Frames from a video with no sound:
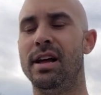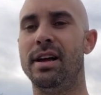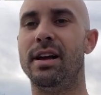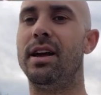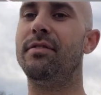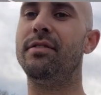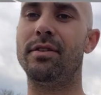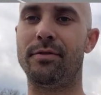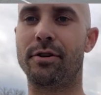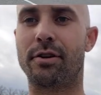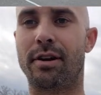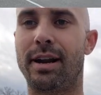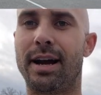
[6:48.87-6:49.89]
Even if you're
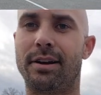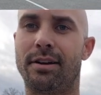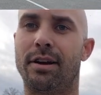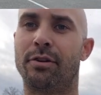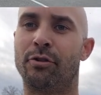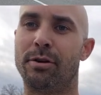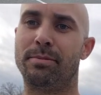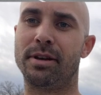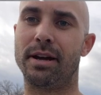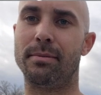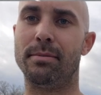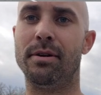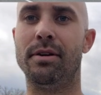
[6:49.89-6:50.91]
gonna land on grip
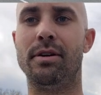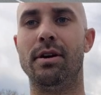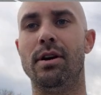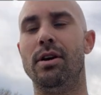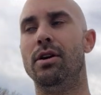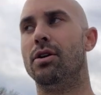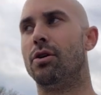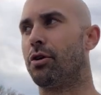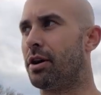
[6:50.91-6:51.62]
tape, or